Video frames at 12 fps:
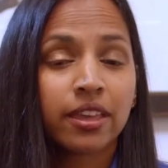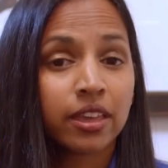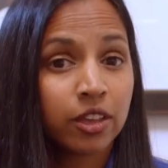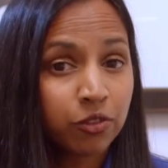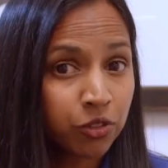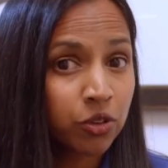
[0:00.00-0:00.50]

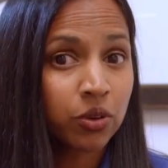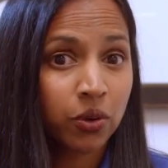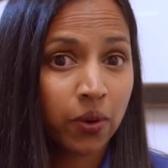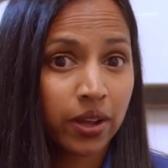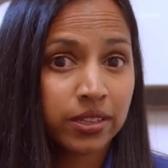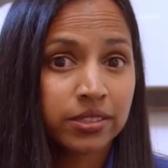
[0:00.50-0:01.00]
If you
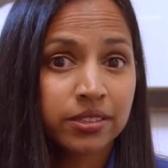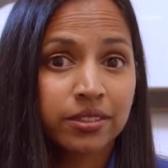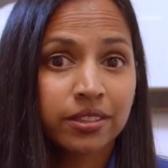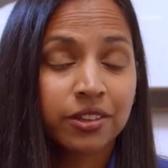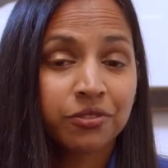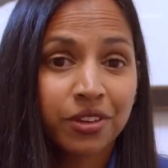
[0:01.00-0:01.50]
request,
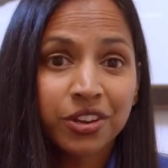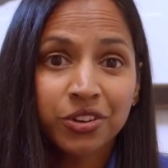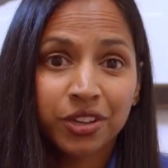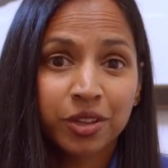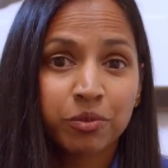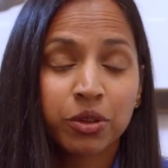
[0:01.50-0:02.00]
the offender
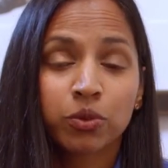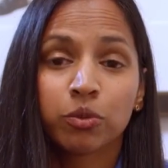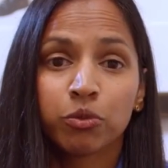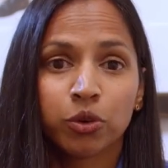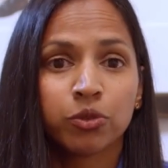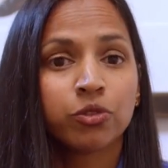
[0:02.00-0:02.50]
can be
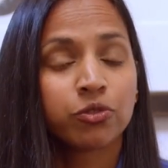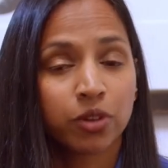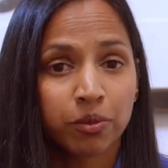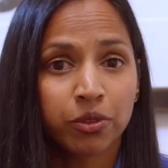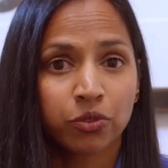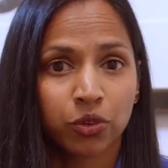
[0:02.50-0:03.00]
removed
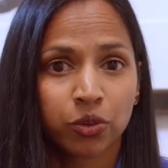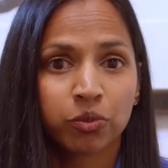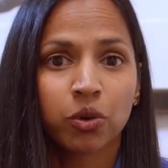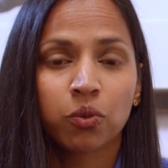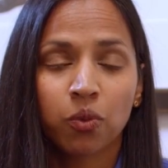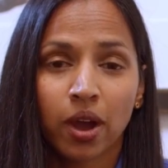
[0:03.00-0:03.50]
from the
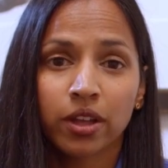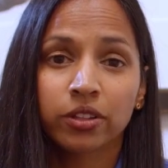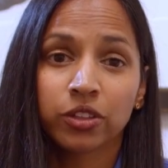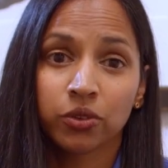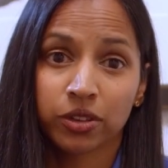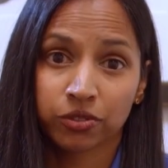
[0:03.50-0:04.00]
room while
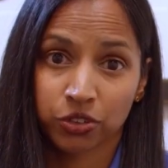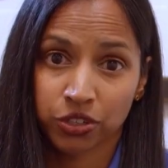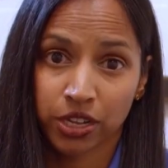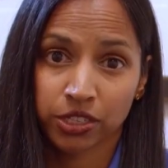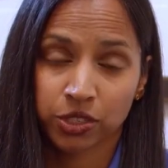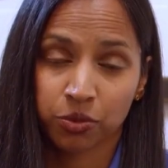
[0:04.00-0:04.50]
you give your
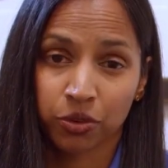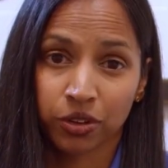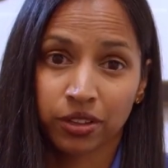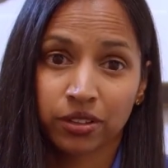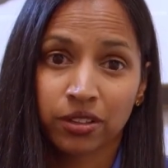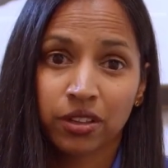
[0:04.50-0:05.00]

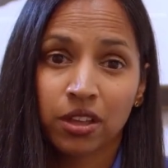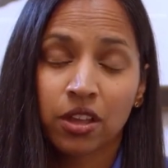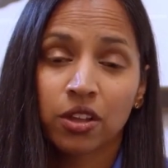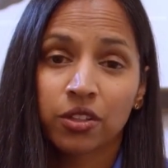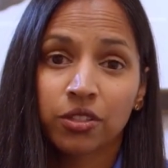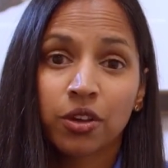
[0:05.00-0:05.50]
testimony,
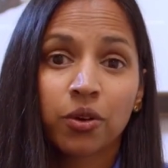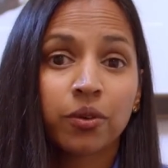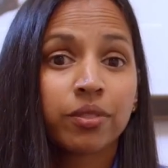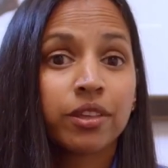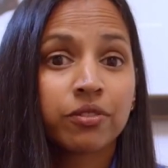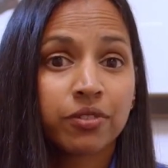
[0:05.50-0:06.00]
though
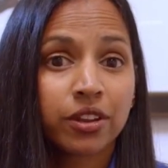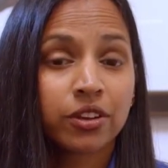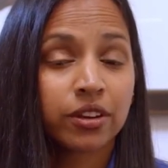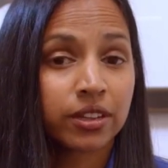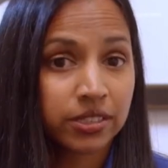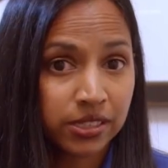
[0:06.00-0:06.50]
the offender
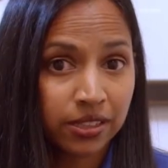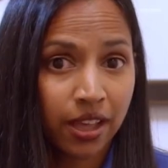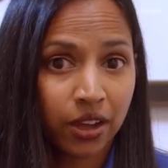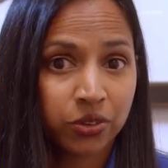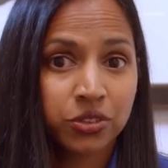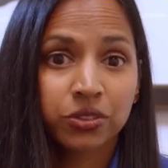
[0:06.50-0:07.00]
is
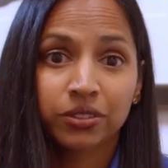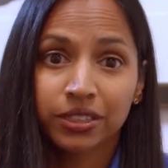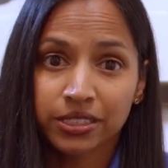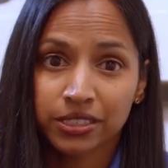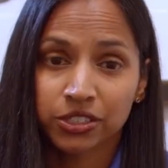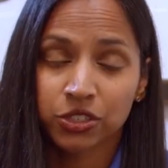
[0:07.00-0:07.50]
allowed to
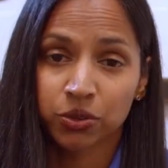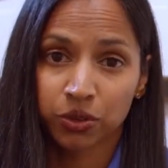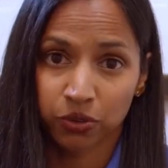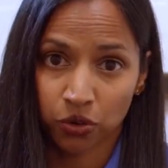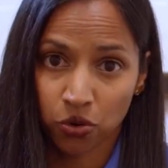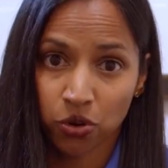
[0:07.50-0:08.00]
listen to a
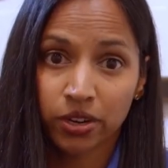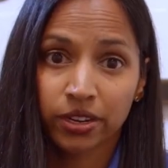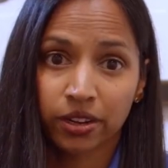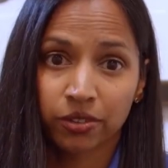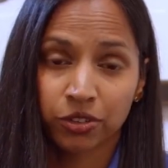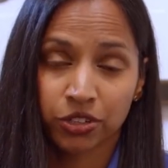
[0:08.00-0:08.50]
recording
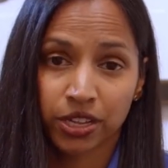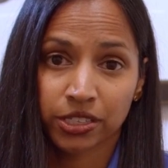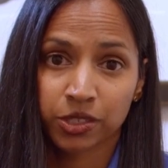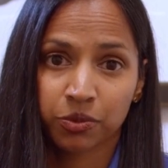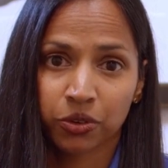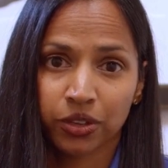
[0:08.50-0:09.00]
of your
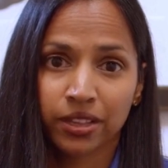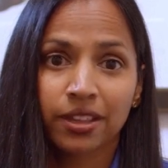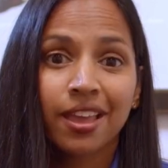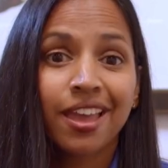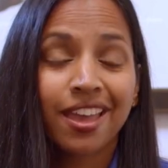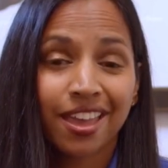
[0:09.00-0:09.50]
testimony
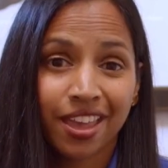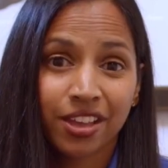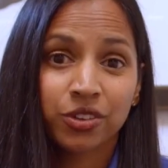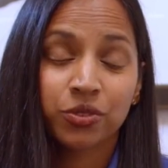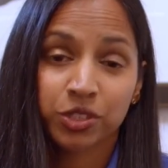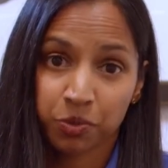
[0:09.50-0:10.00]

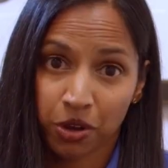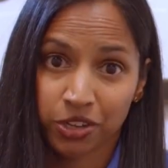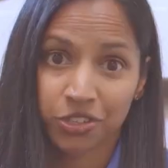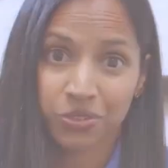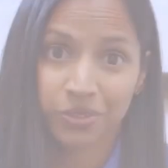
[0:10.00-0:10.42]
and respond to